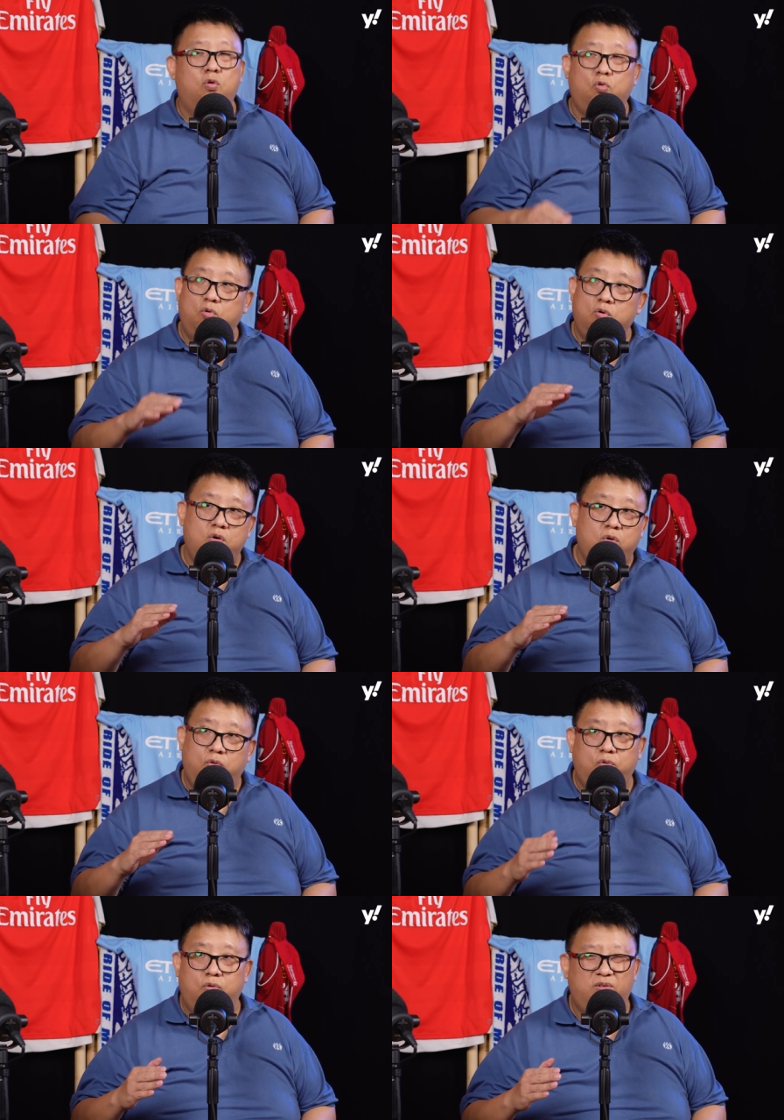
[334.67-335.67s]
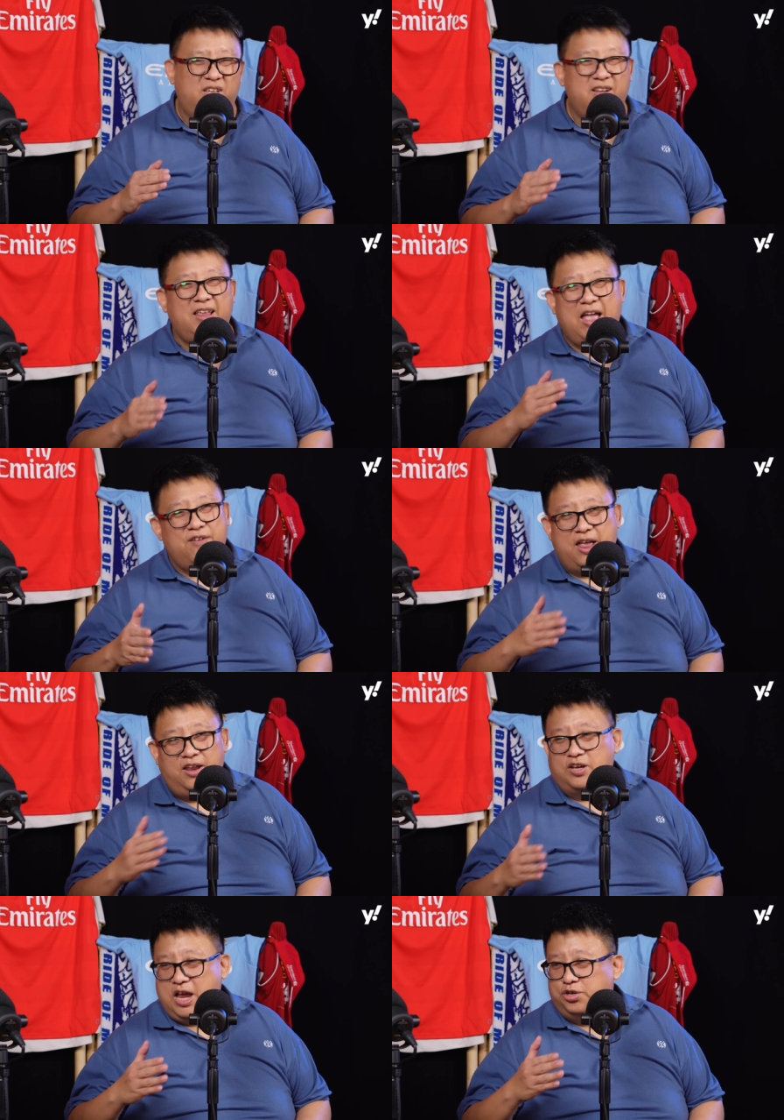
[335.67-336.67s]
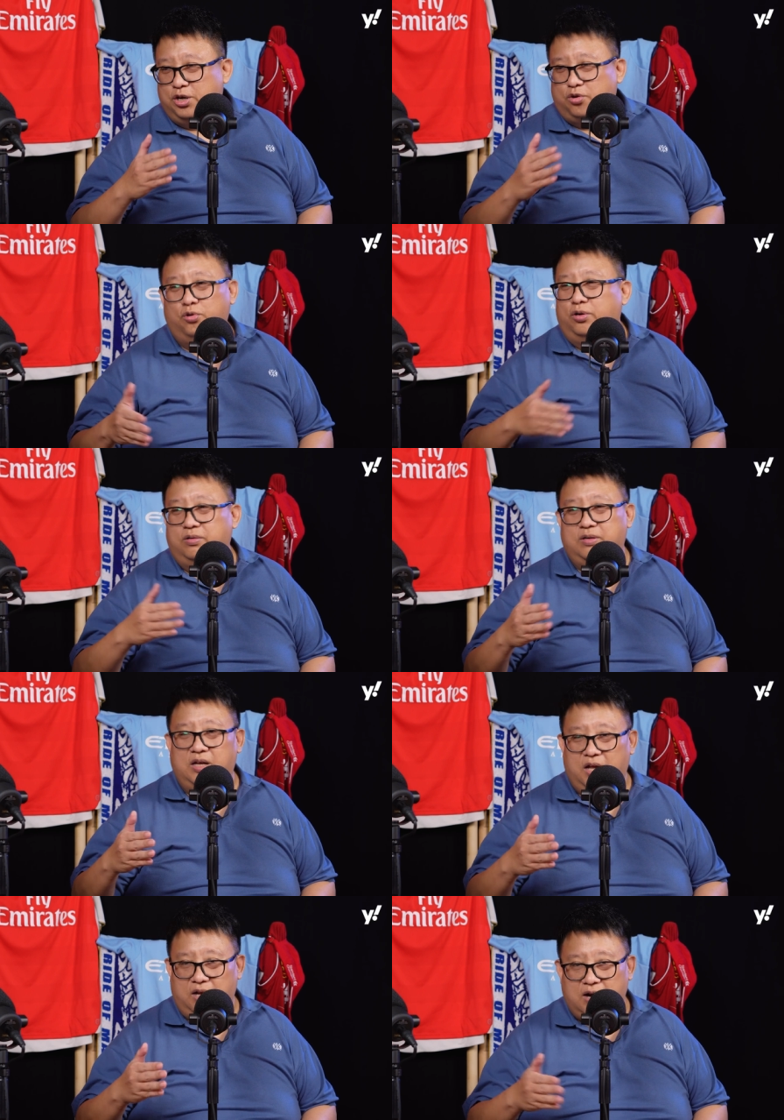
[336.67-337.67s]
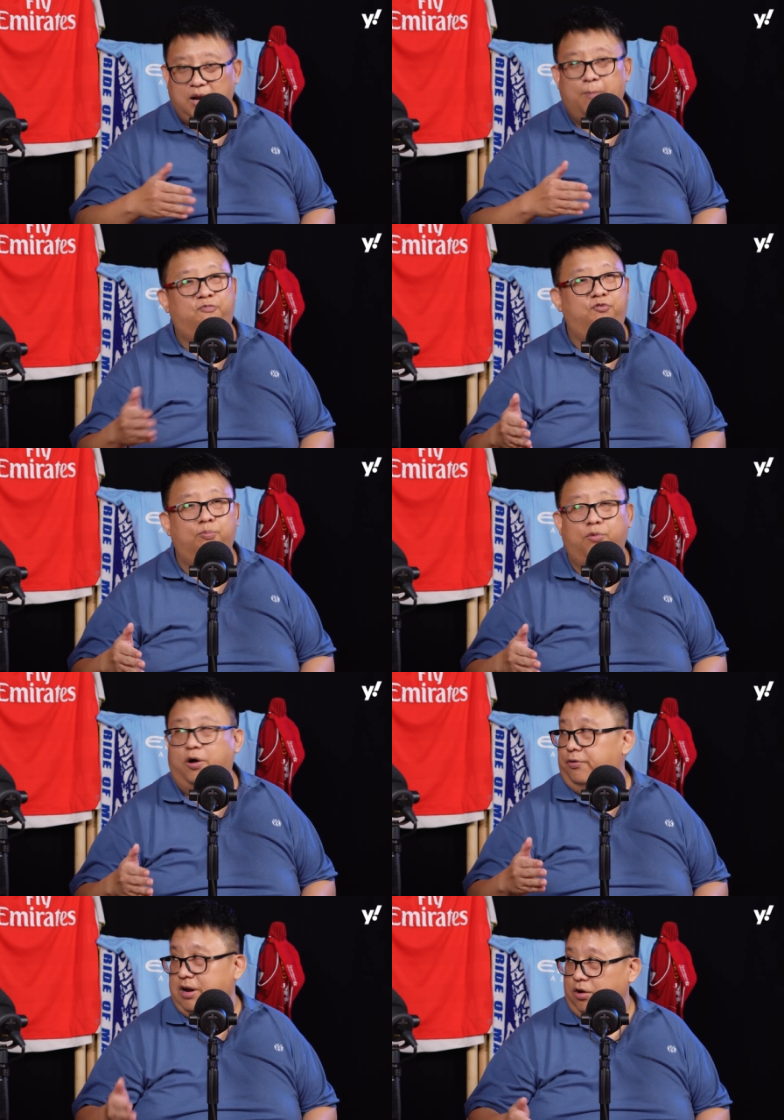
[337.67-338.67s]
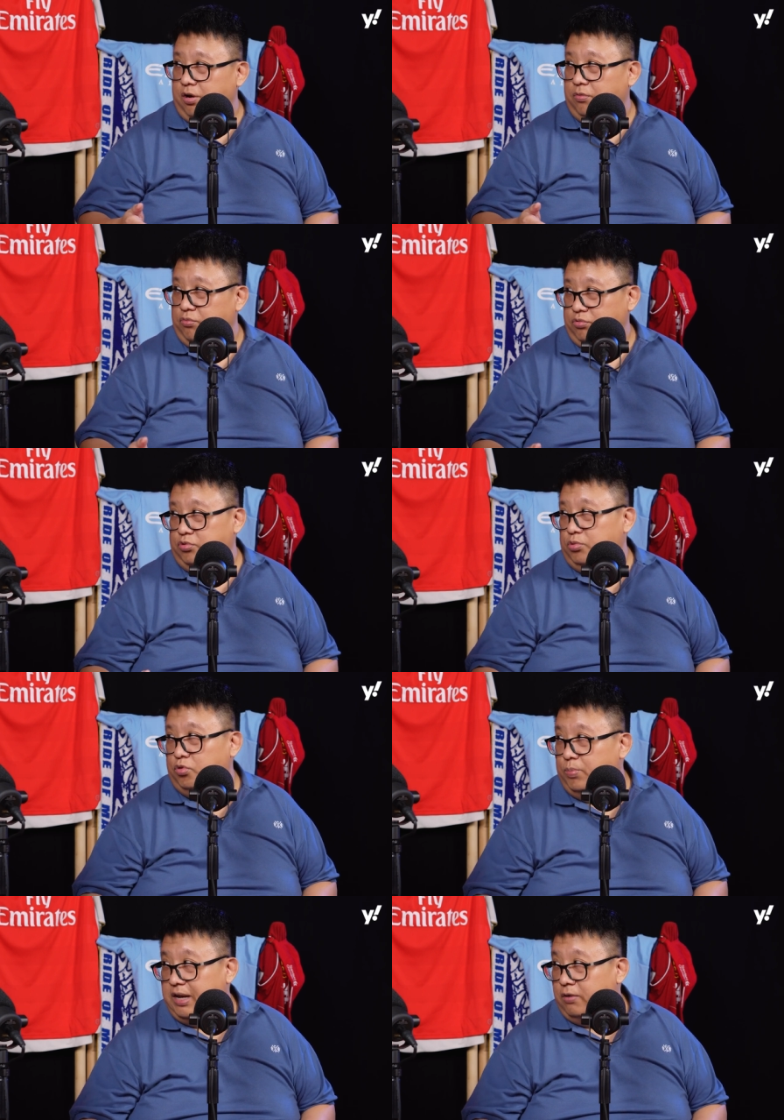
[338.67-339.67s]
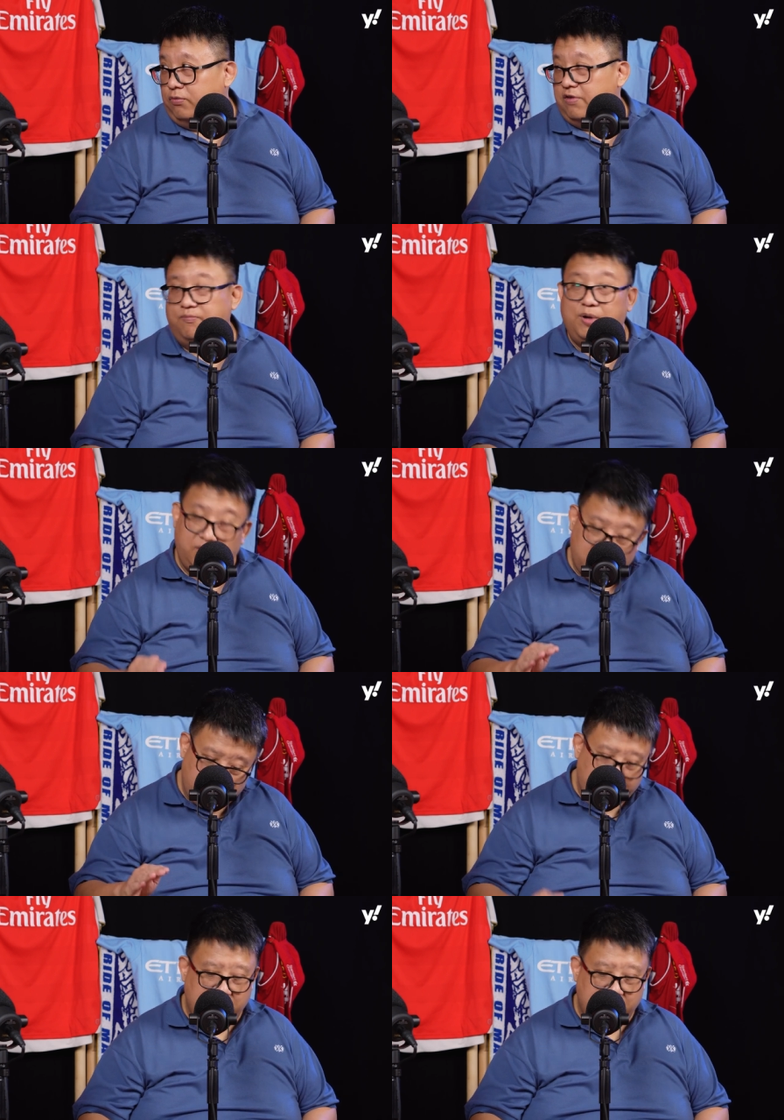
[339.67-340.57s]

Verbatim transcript: who who didn't have any actually good uh, club football record to, to begin yeah. with. But you know,